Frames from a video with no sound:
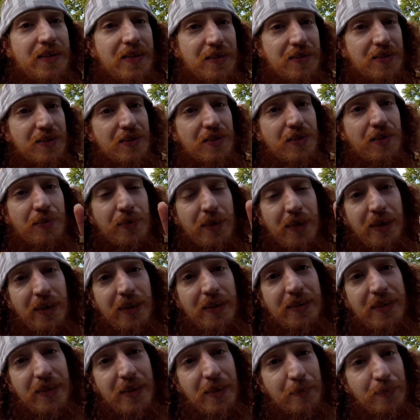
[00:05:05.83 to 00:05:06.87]
There's 3
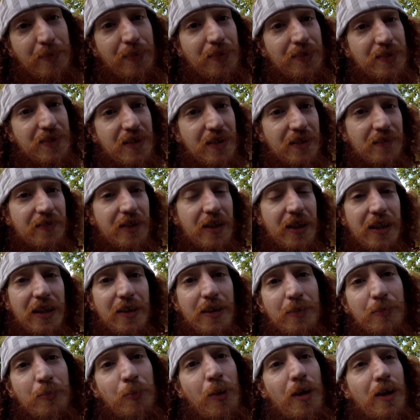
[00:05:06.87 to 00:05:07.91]
examples of
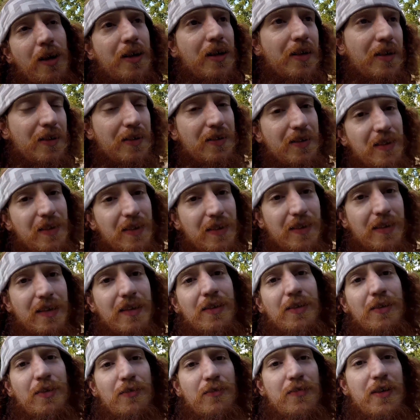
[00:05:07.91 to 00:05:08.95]
walking the dog,
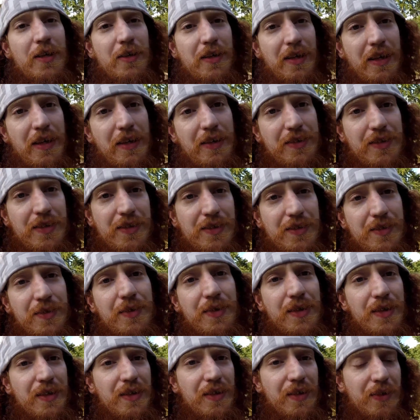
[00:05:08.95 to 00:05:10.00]
little variations you
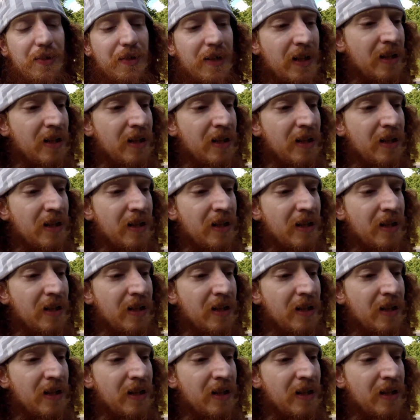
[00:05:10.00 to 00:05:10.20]
can do.